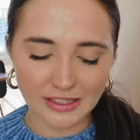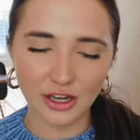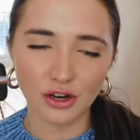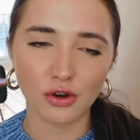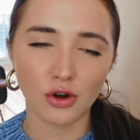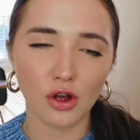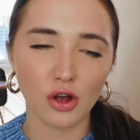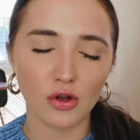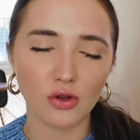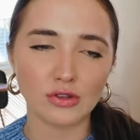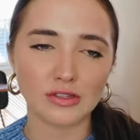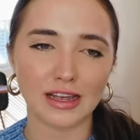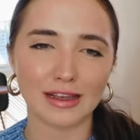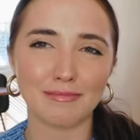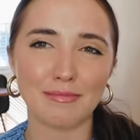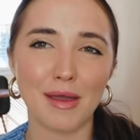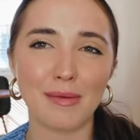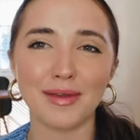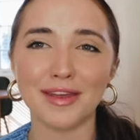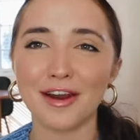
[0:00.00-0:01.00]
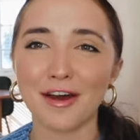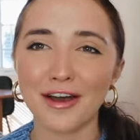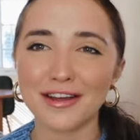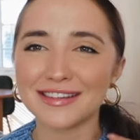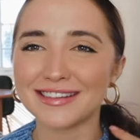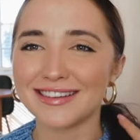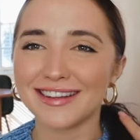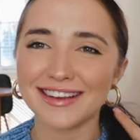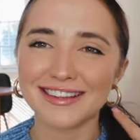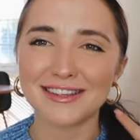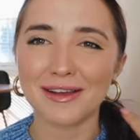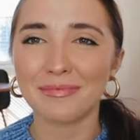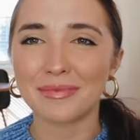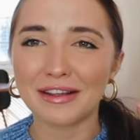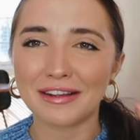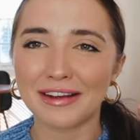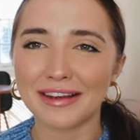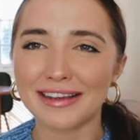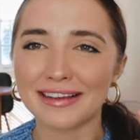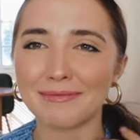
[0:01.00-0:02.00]
it's a girl who's like maybe not into like
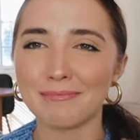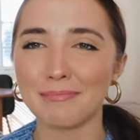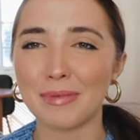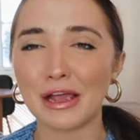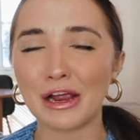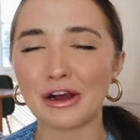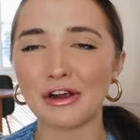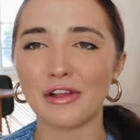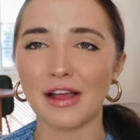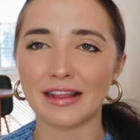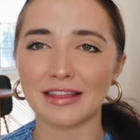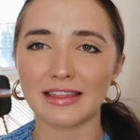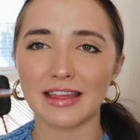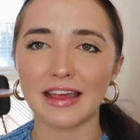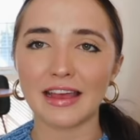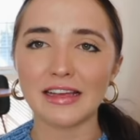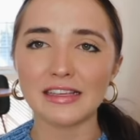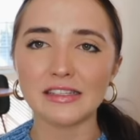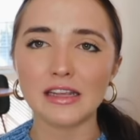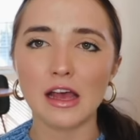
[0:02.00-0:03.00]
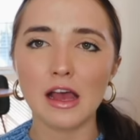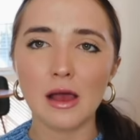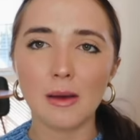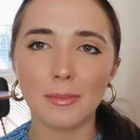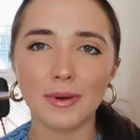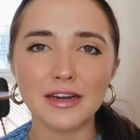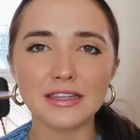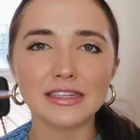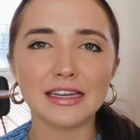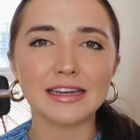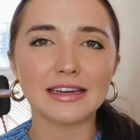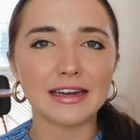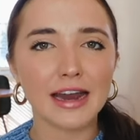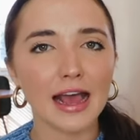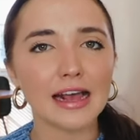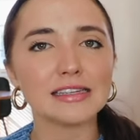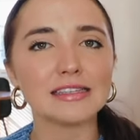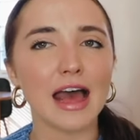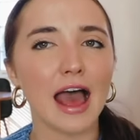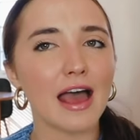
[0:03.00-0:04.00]
something like bigger like this, but it's like a
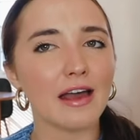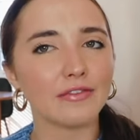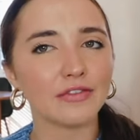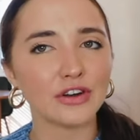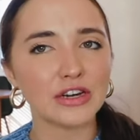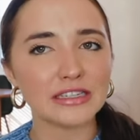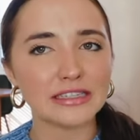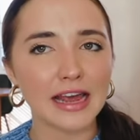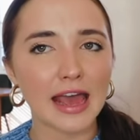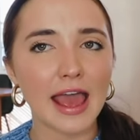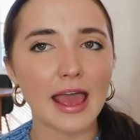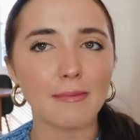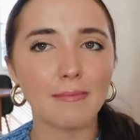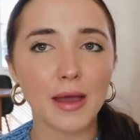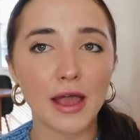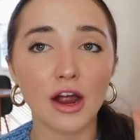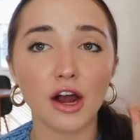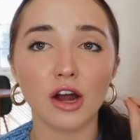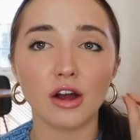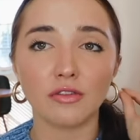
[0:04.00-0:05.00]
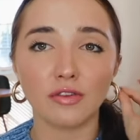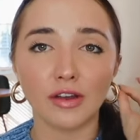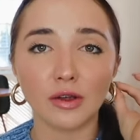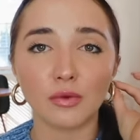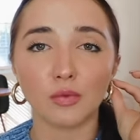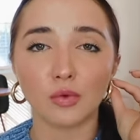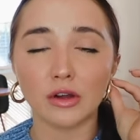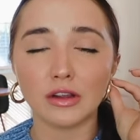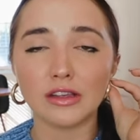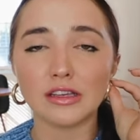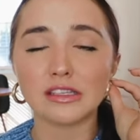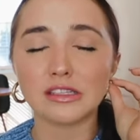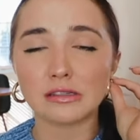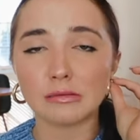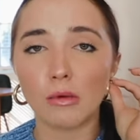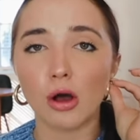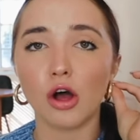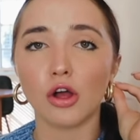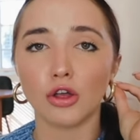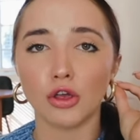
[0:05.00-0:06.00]
nice everyday pair of like really
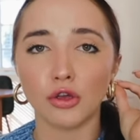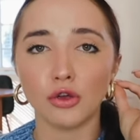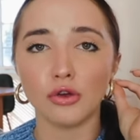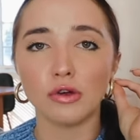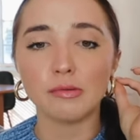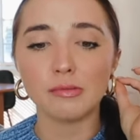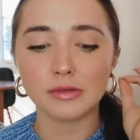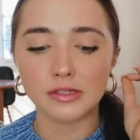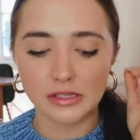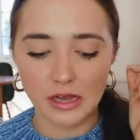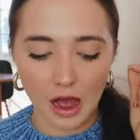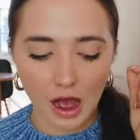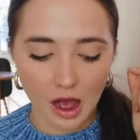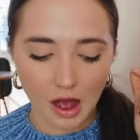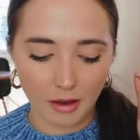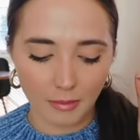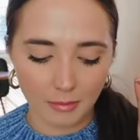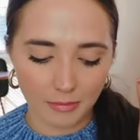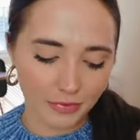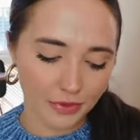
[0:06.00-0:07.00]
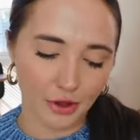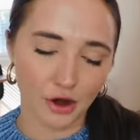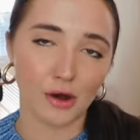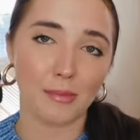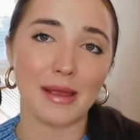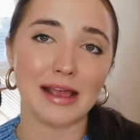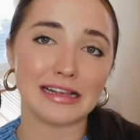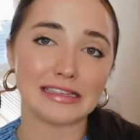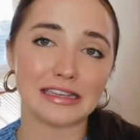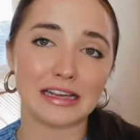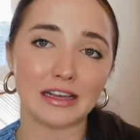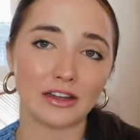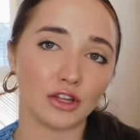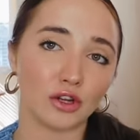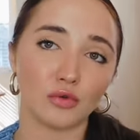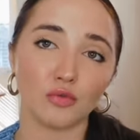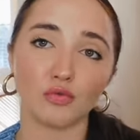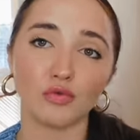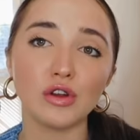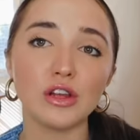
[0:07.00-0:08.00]
small hoops. Um, they're amazing.
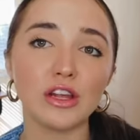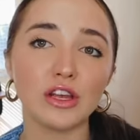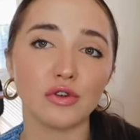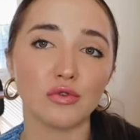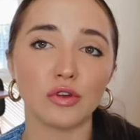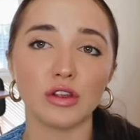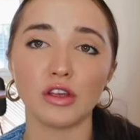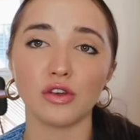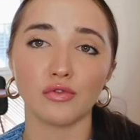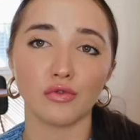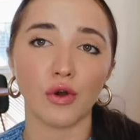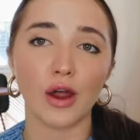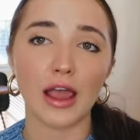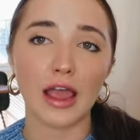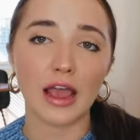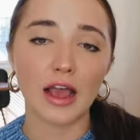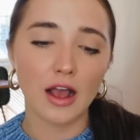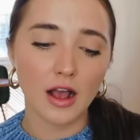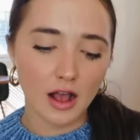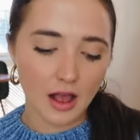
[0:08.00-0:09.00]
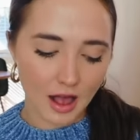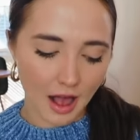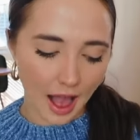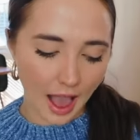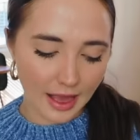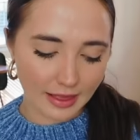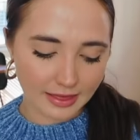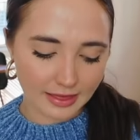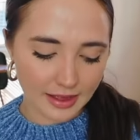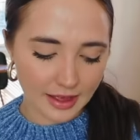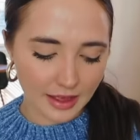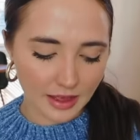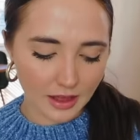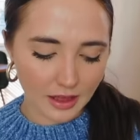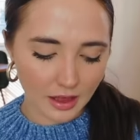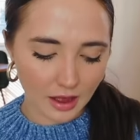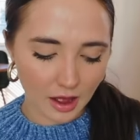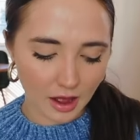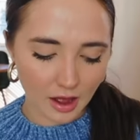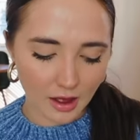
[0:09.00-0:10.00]
They're really really great. I
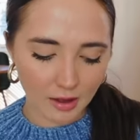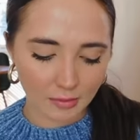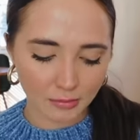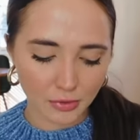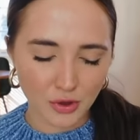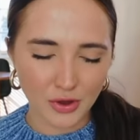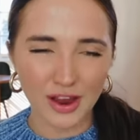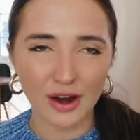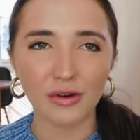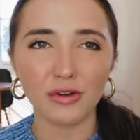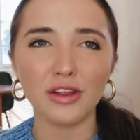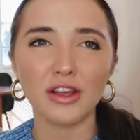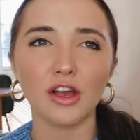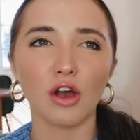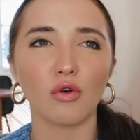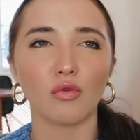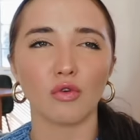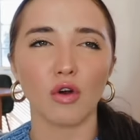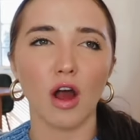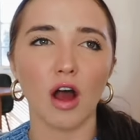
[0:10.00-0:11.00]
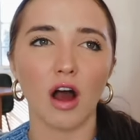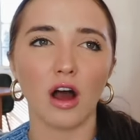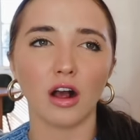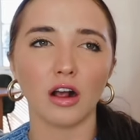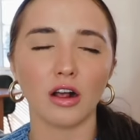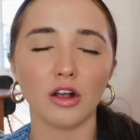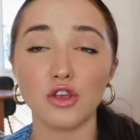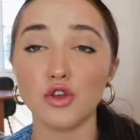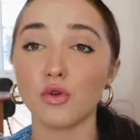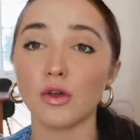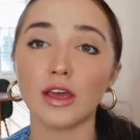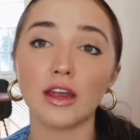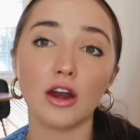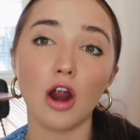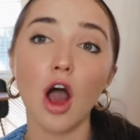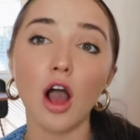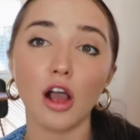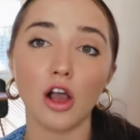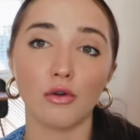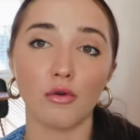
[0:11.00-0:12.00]
think um, you can't really go wrong. You
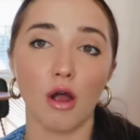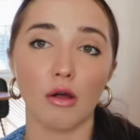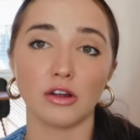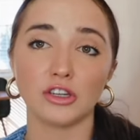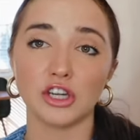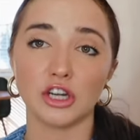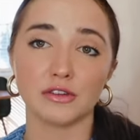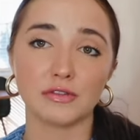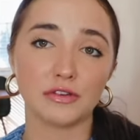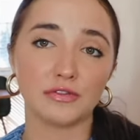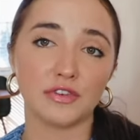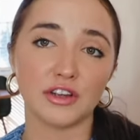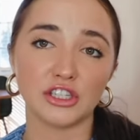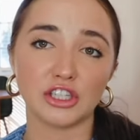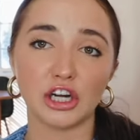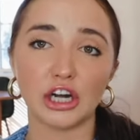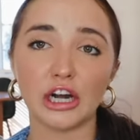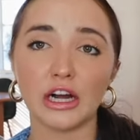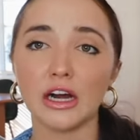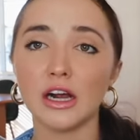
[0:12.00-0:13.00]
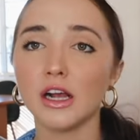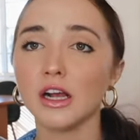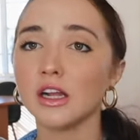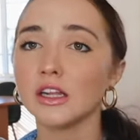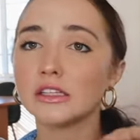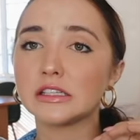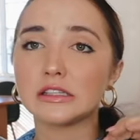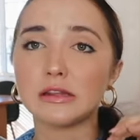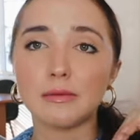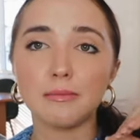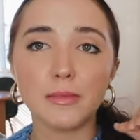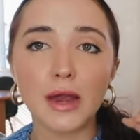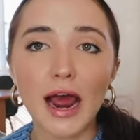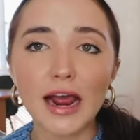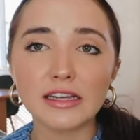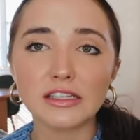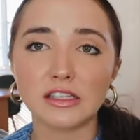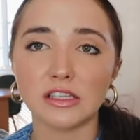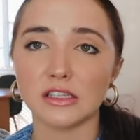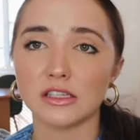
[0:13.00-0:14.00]
cannot go wrong with Jennifer Fisher. It's the
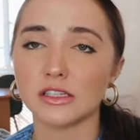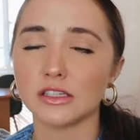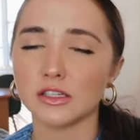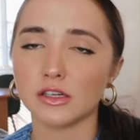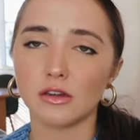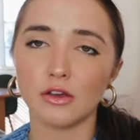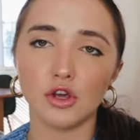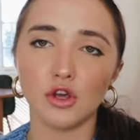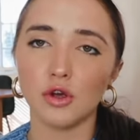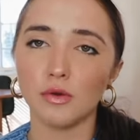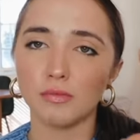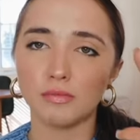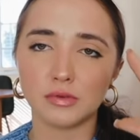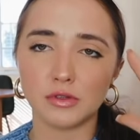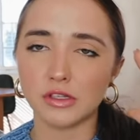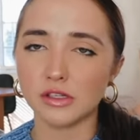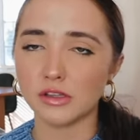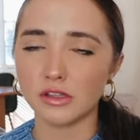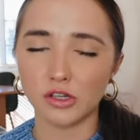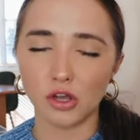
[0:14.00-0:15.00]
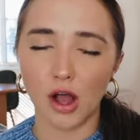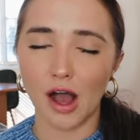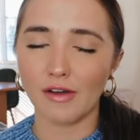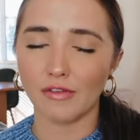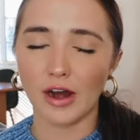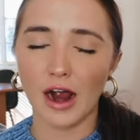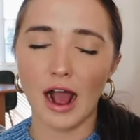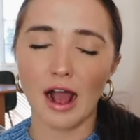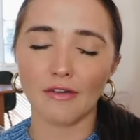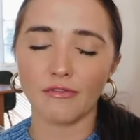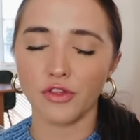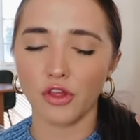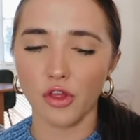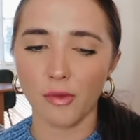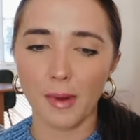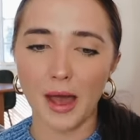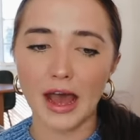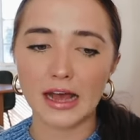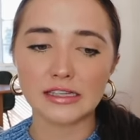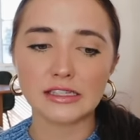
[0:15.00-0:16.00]
nicest hoops you'll ever have. They're
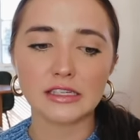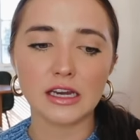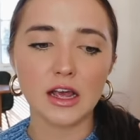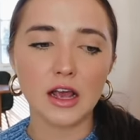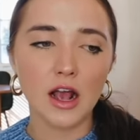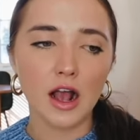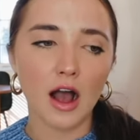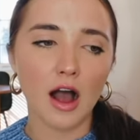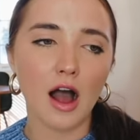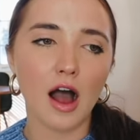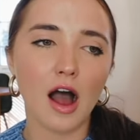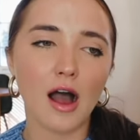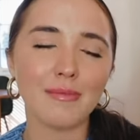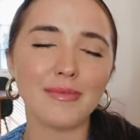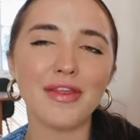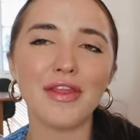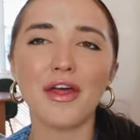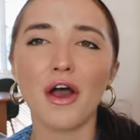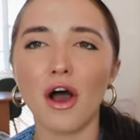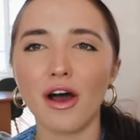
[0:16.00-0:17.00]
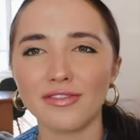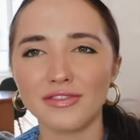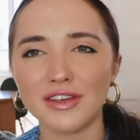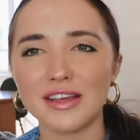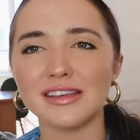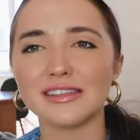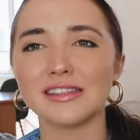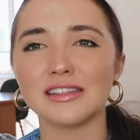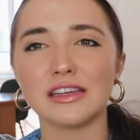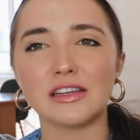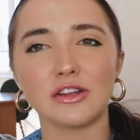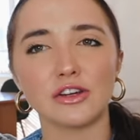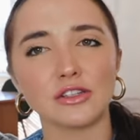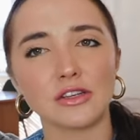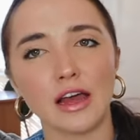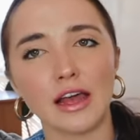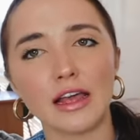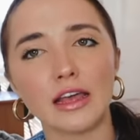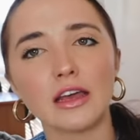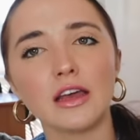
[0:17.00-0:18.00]
the best. Um, and then obviously
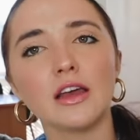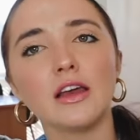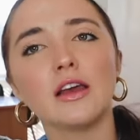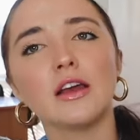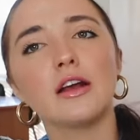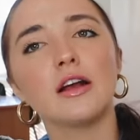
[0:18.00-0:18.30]
there's like